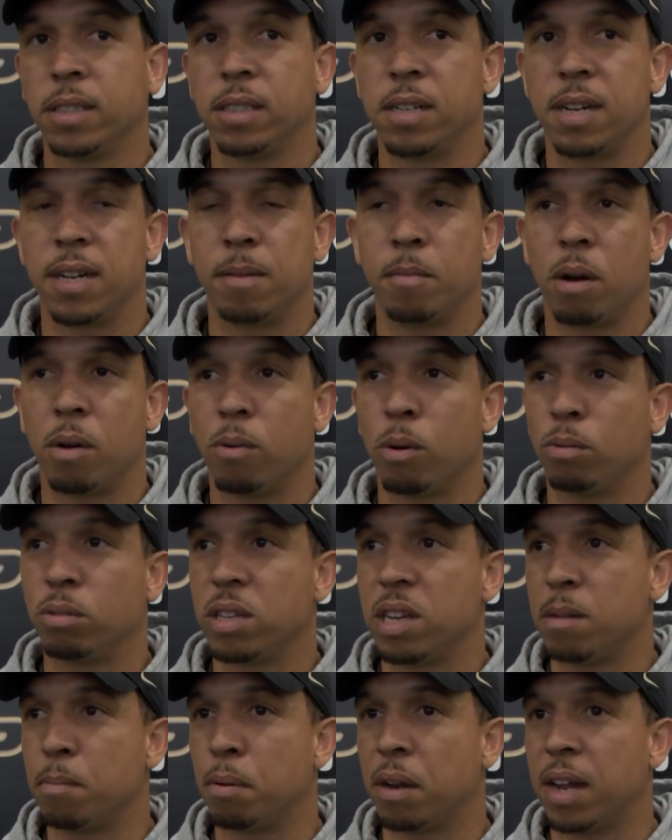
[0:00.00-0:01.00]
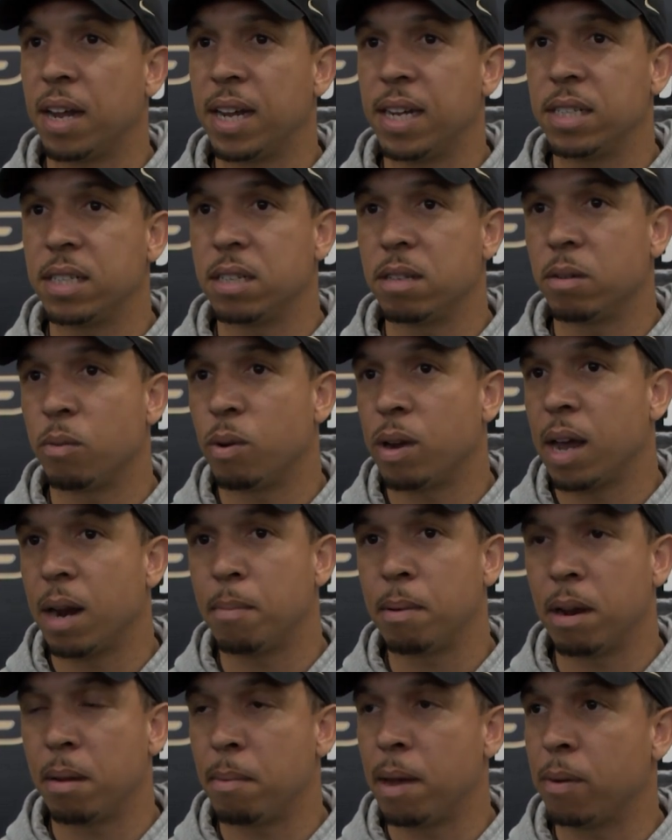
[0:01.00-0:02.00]
on routine plays, and we got to
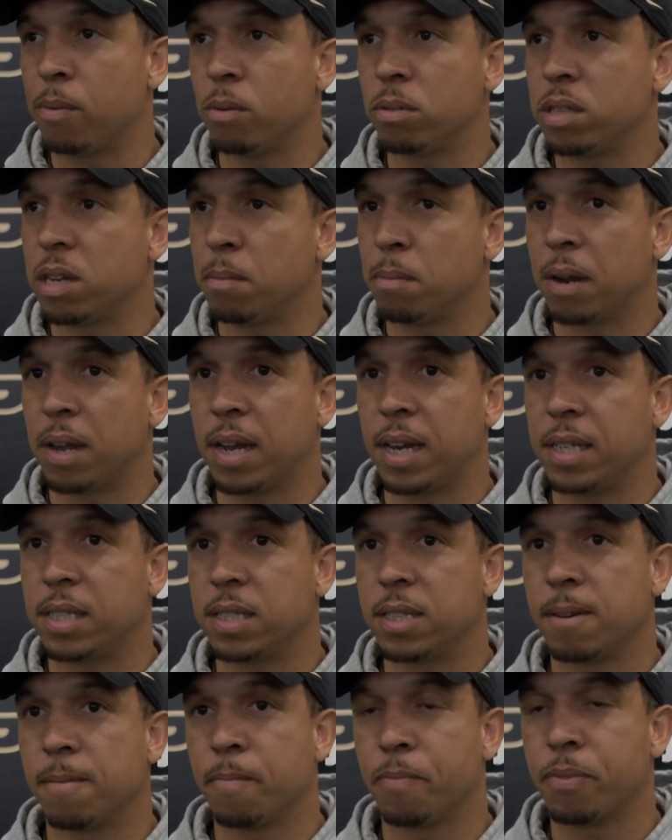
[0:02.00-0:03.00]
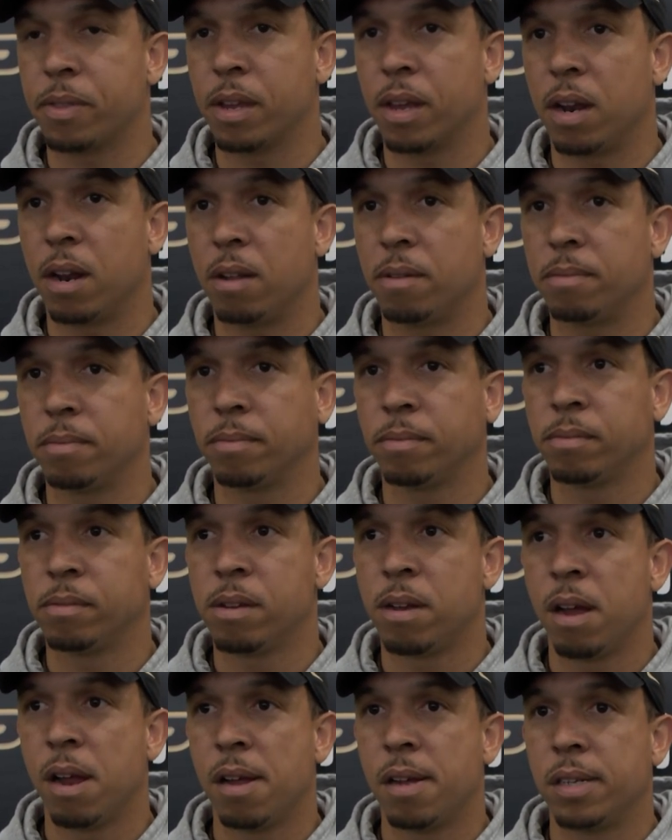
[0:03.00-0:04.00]
be able to make routine plays. You
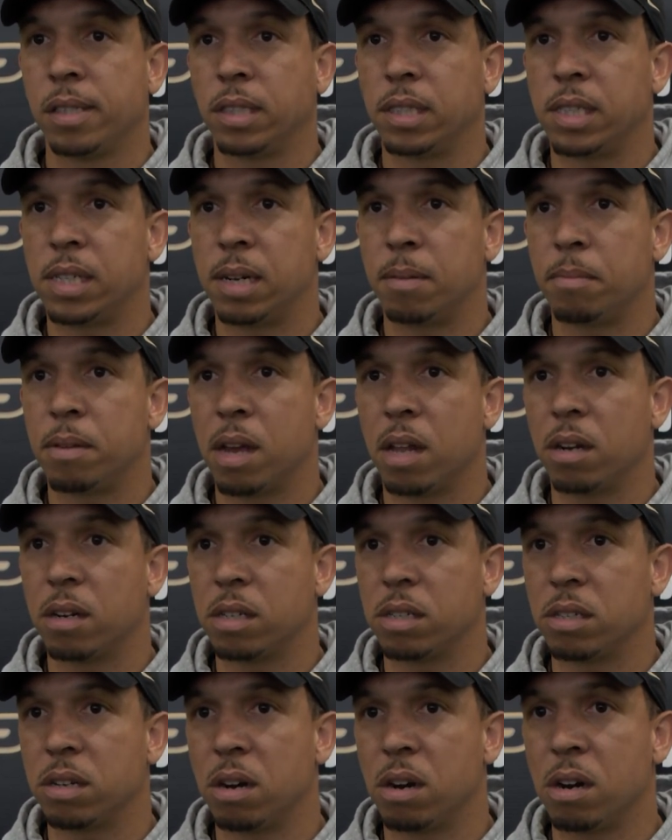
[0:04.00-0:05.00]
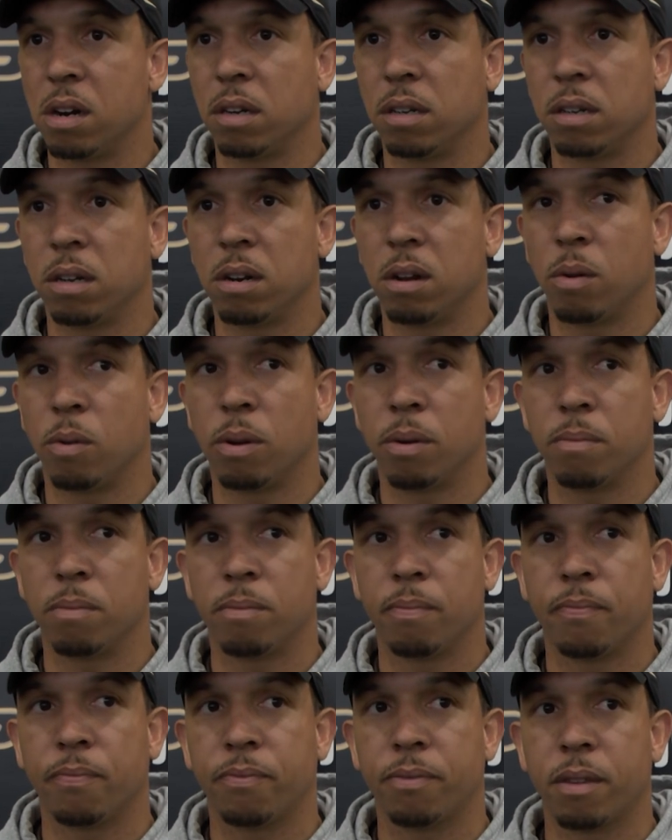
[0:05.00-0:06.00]
know, the other concern, you know,
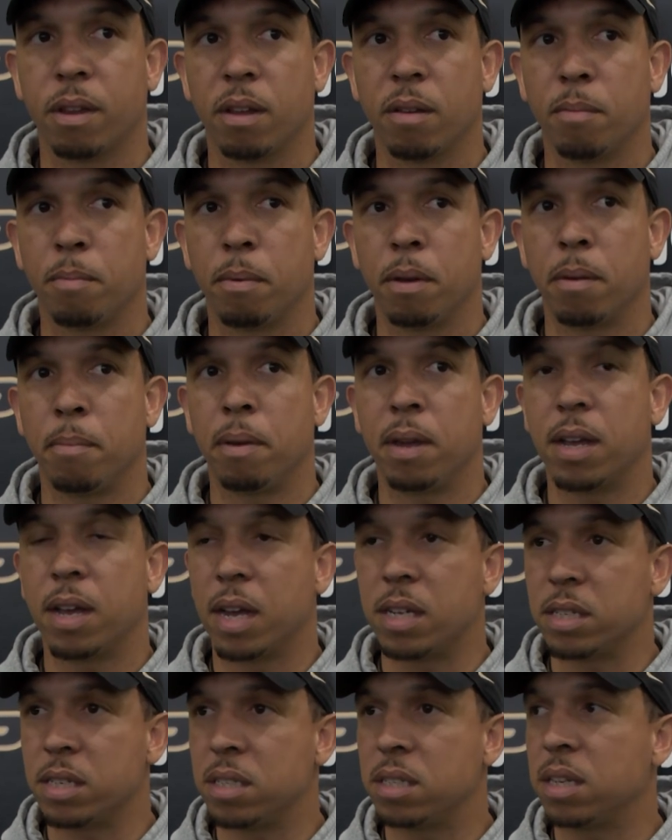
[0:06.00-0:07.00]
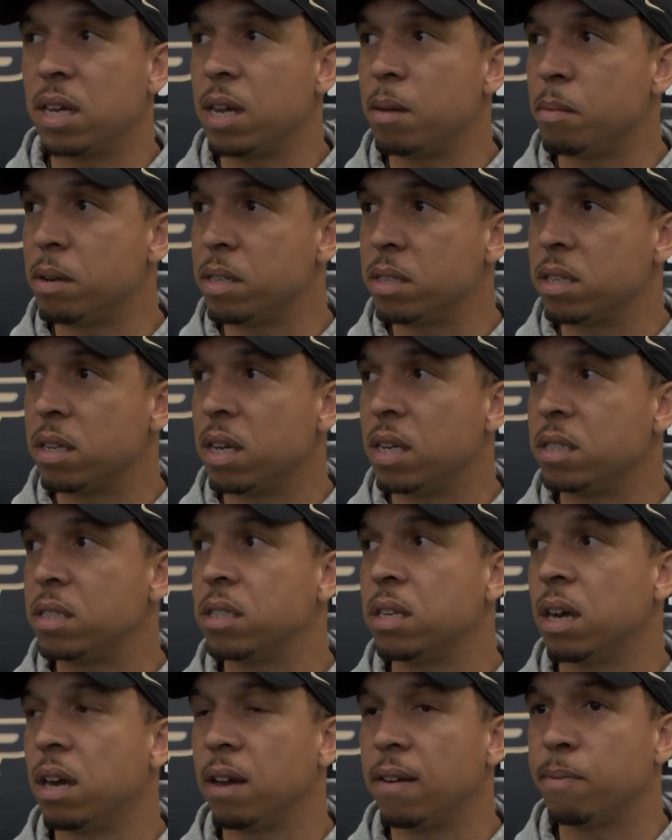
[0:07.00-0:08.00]
because this team is
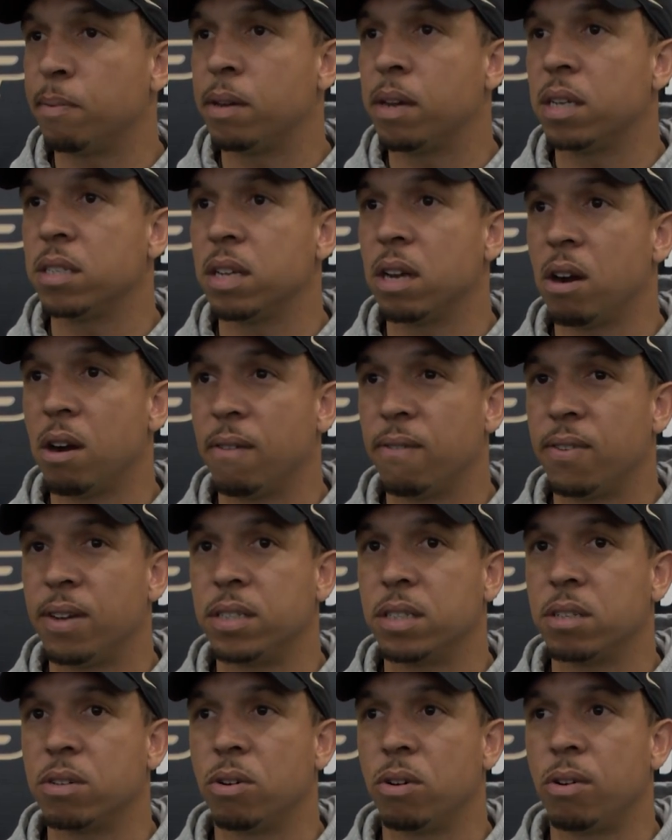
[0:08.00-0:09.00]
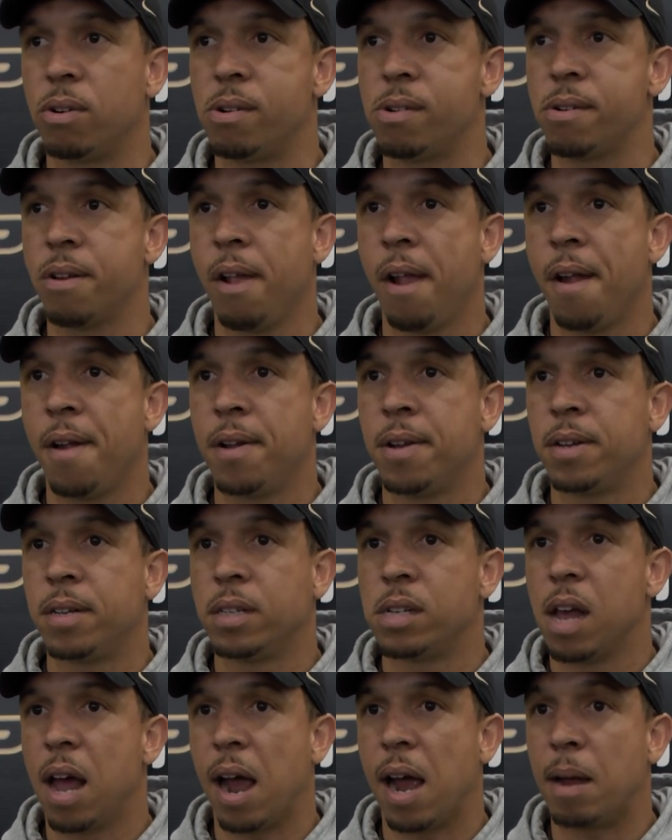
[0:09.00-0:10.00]
tough, because they are physical,
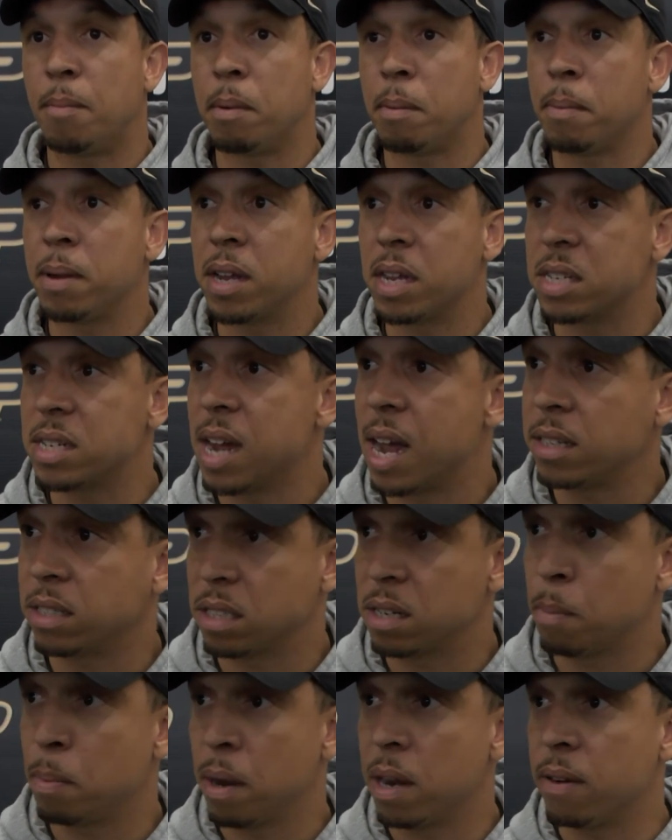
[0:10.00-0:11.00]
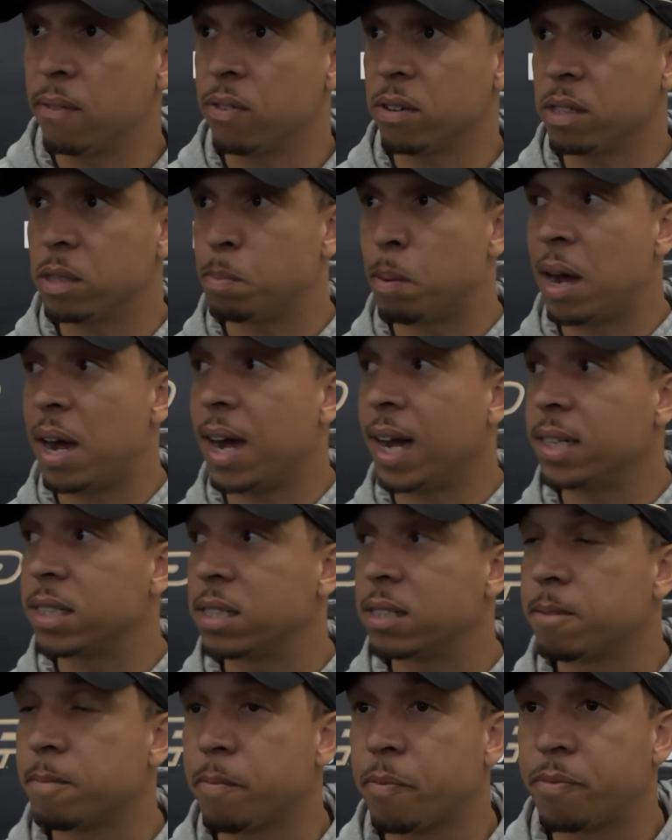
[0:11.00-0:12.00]
and because guys are competing for
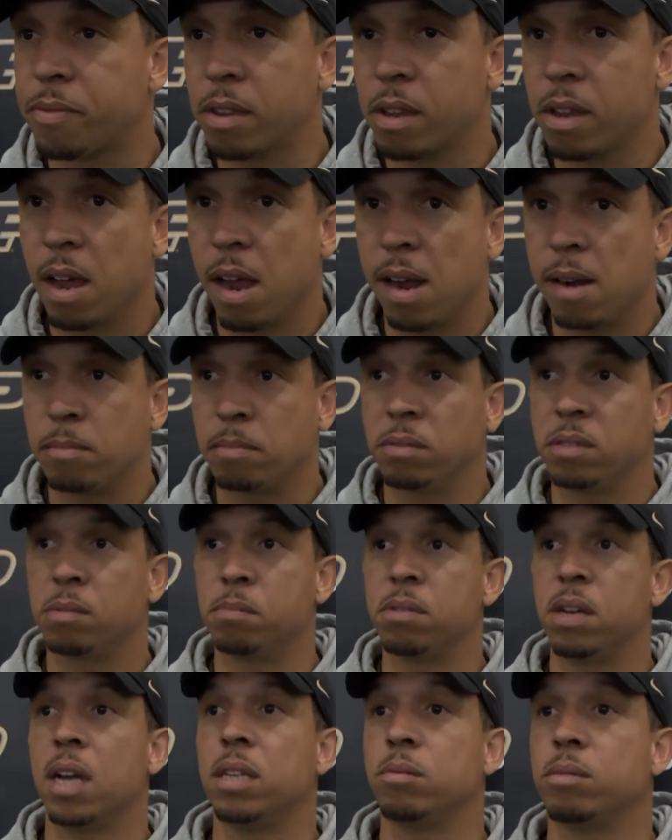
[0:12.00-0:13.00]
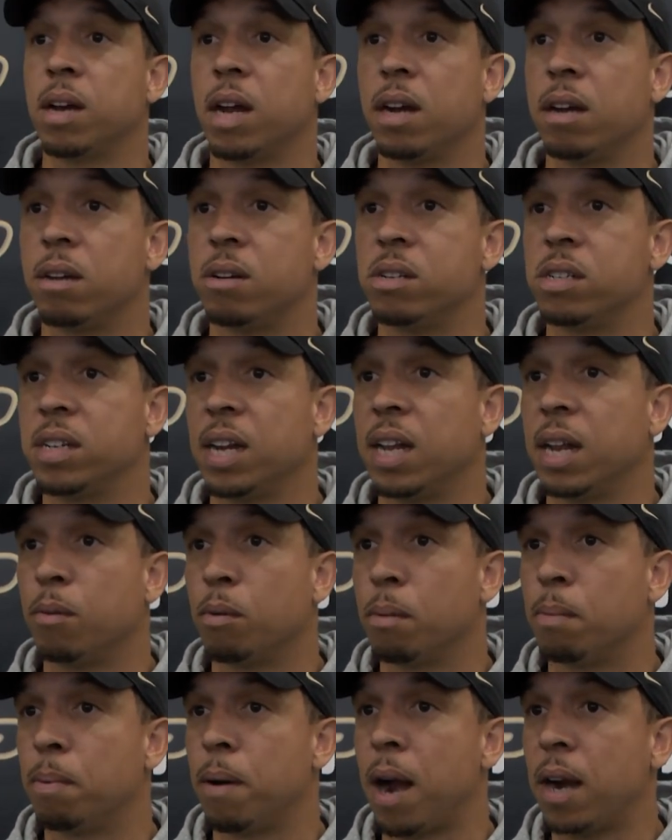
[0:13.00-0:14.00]
spots, sometimes we got to understand that
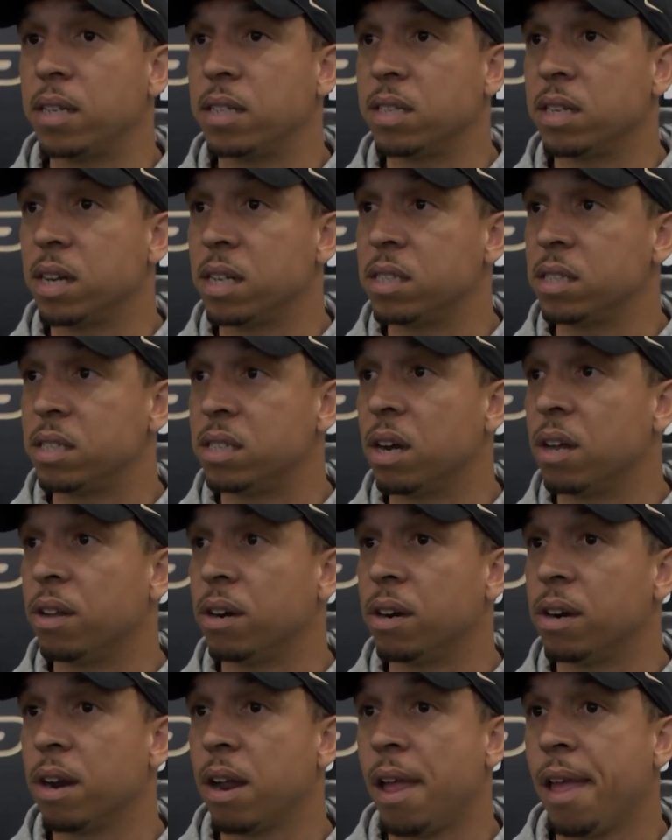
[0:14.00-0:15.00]
we're practicing against each other